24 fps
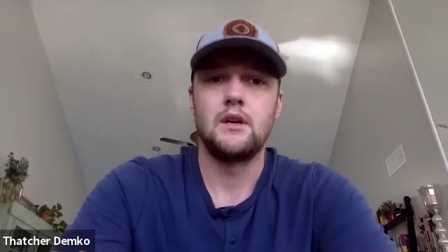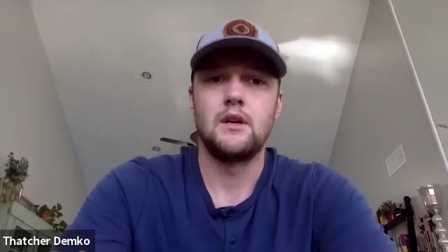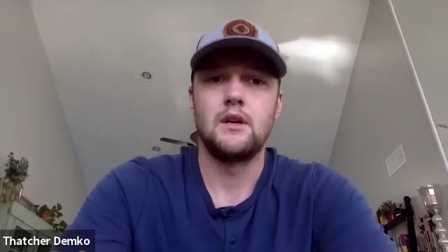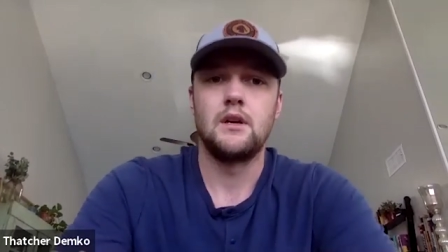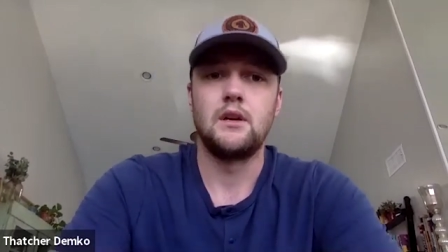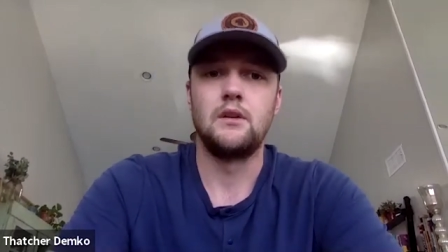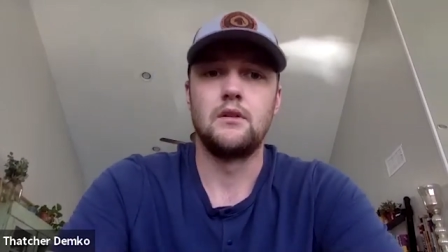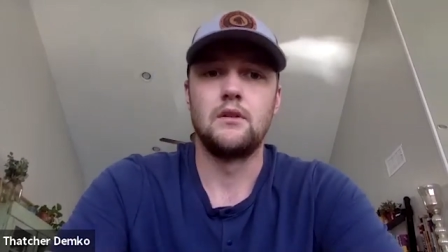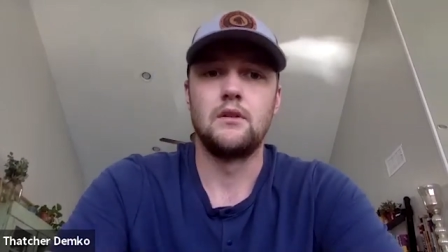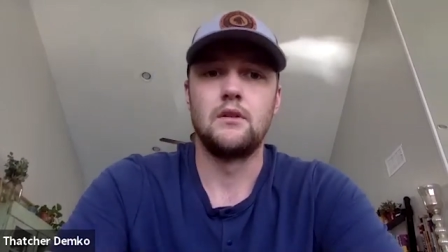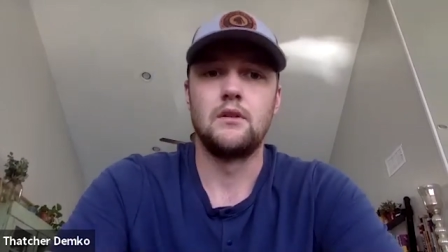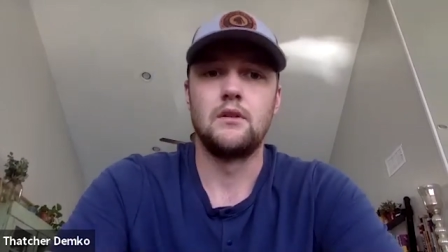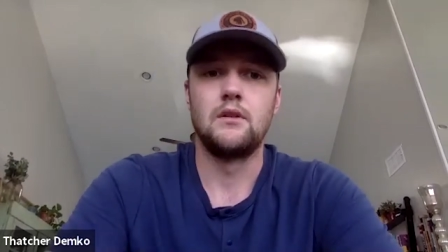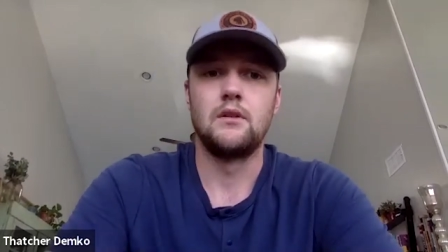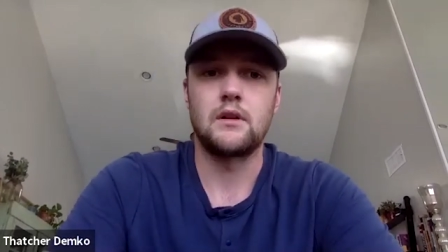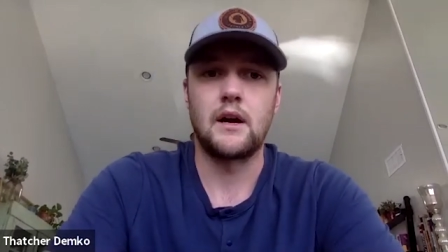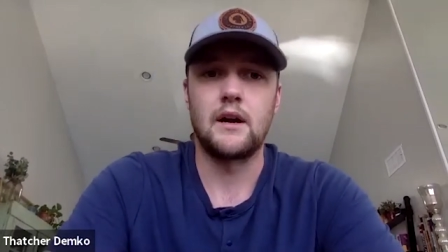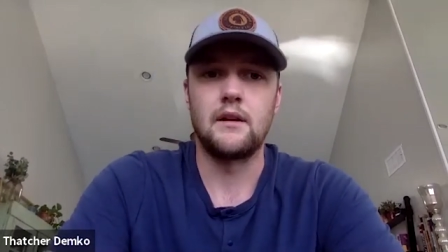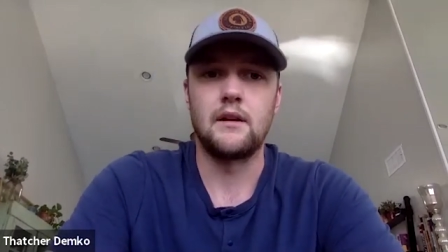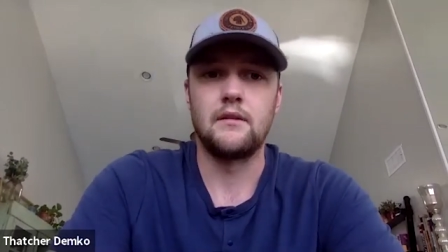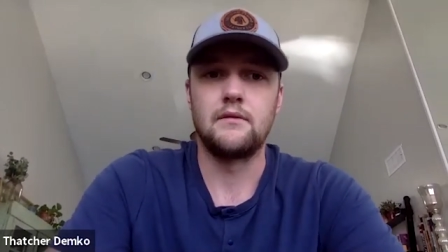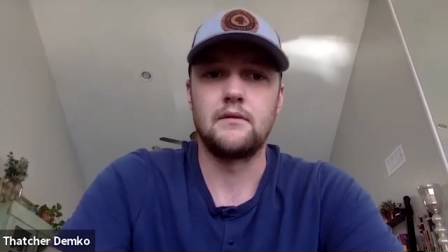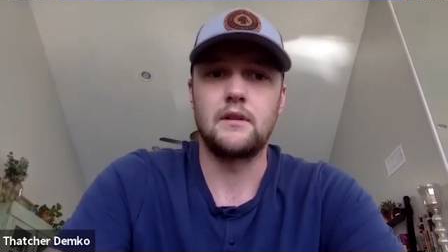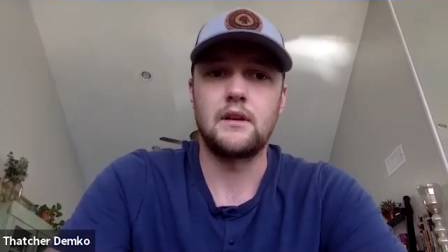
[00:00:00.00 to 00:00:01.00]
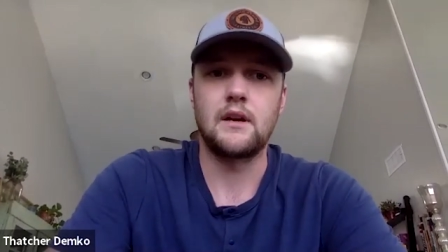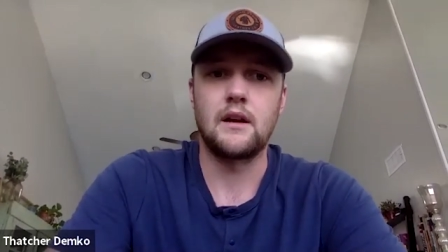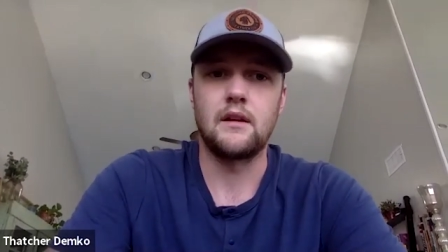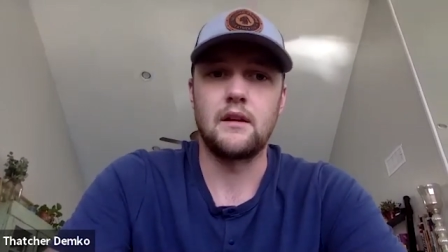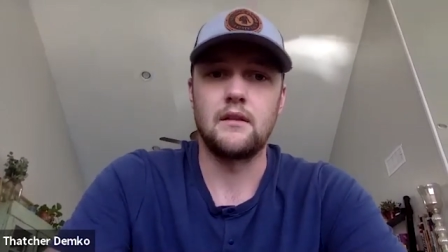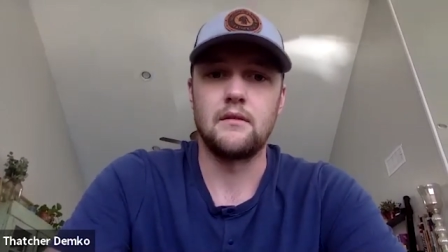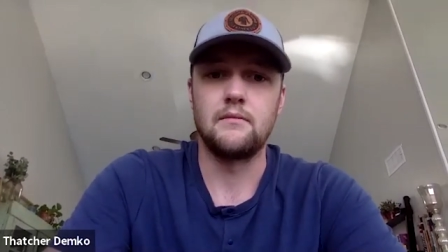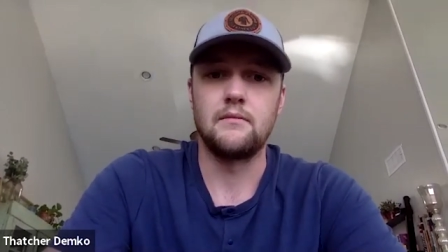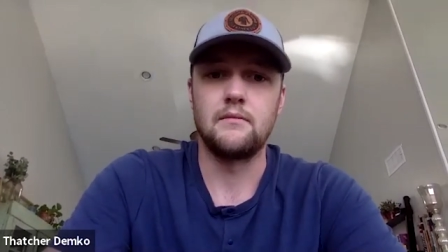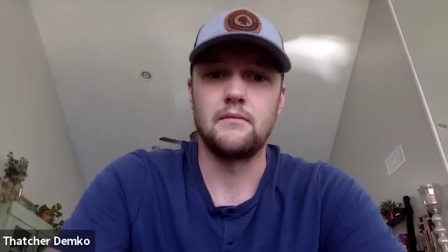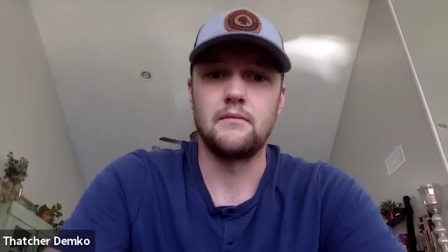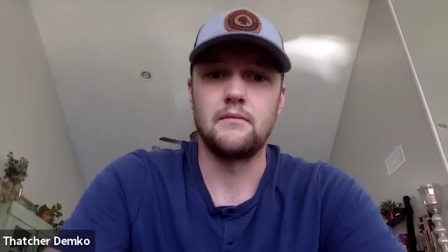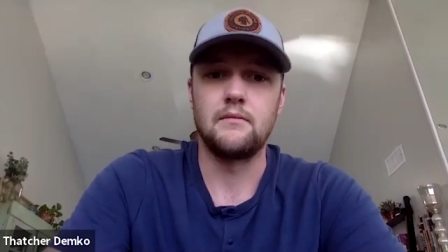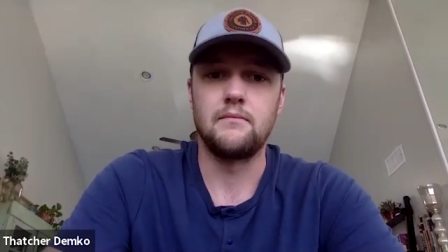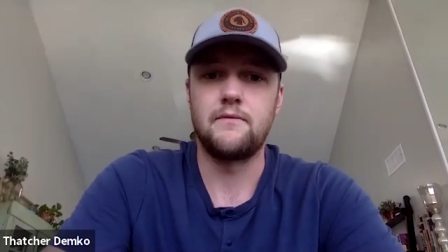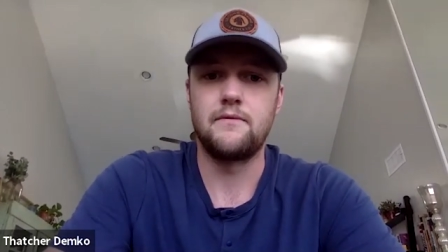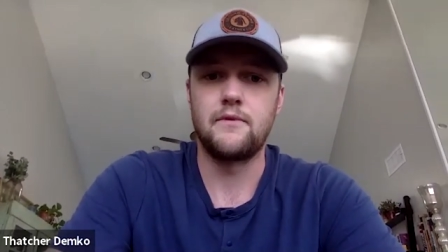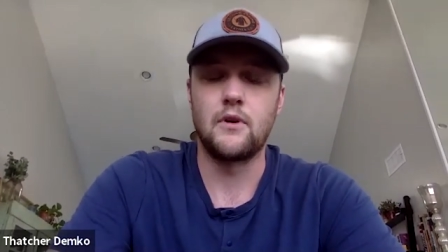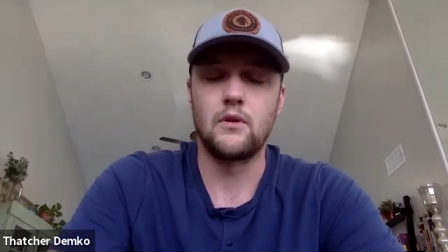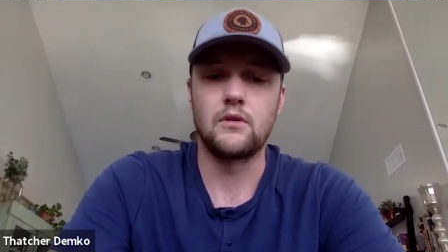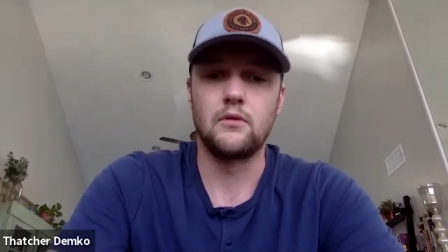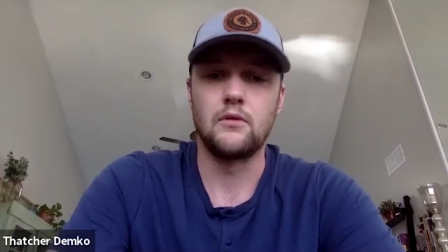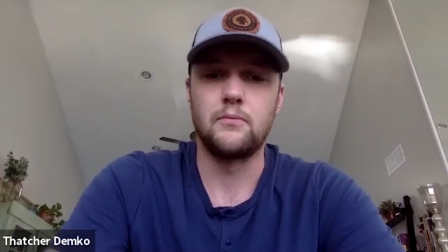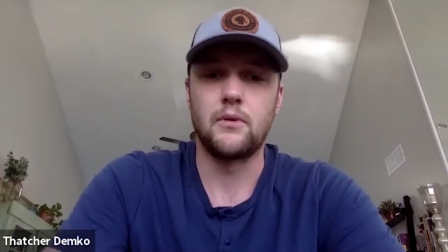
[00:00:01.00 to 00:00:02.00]
you know, kind of kind of the
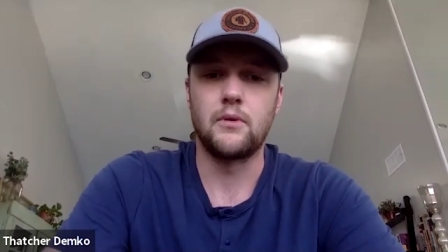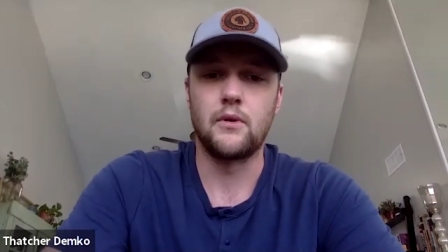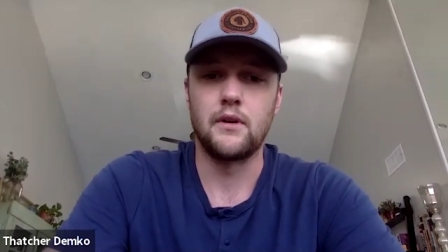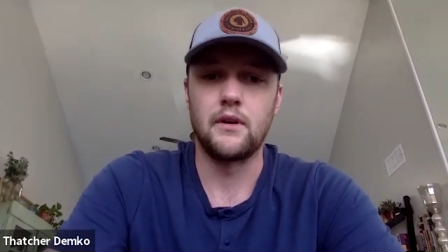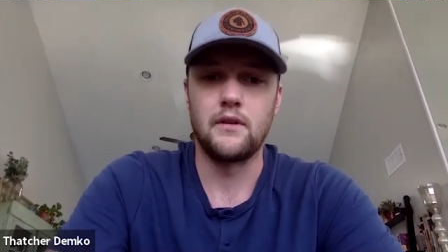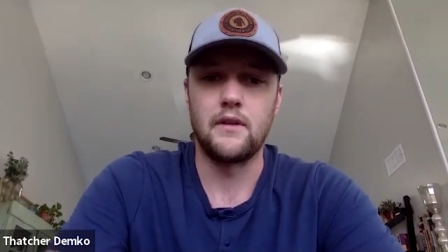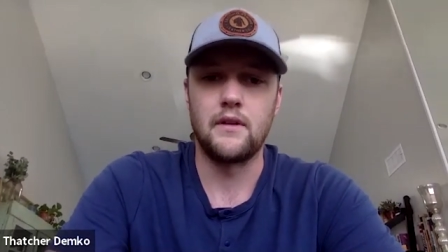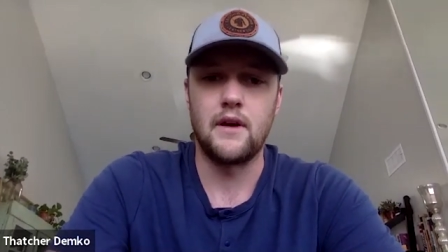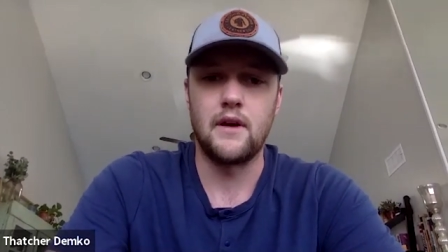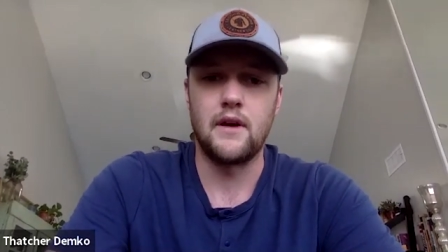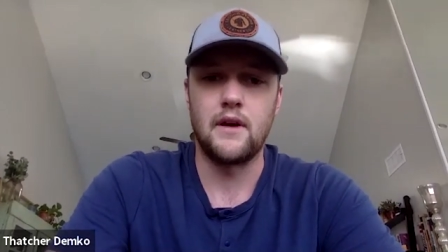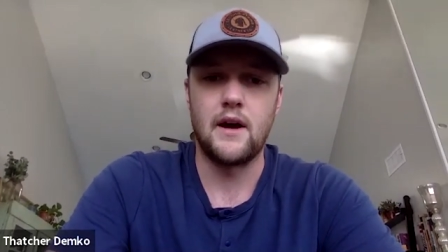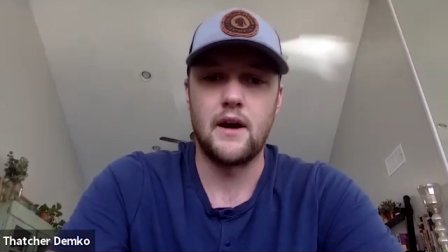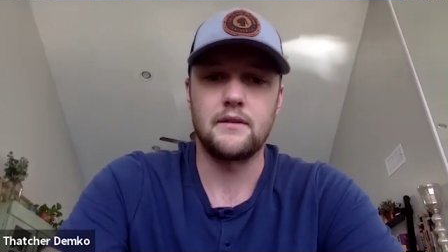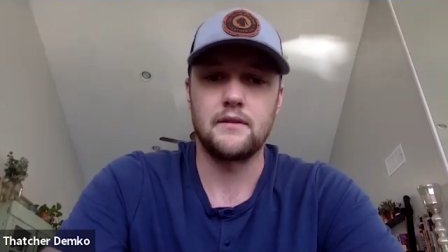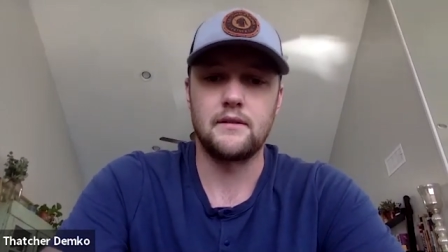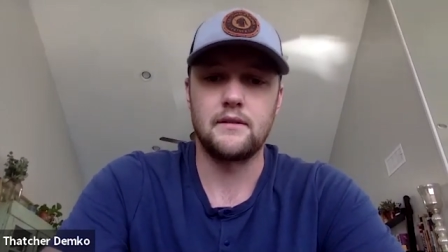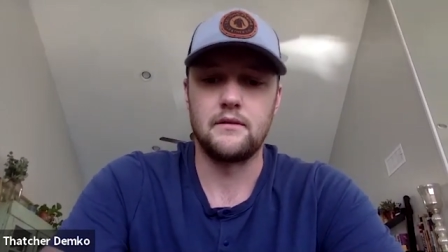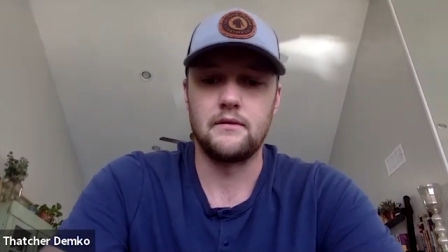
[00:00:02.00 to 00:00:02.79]
focal point of that.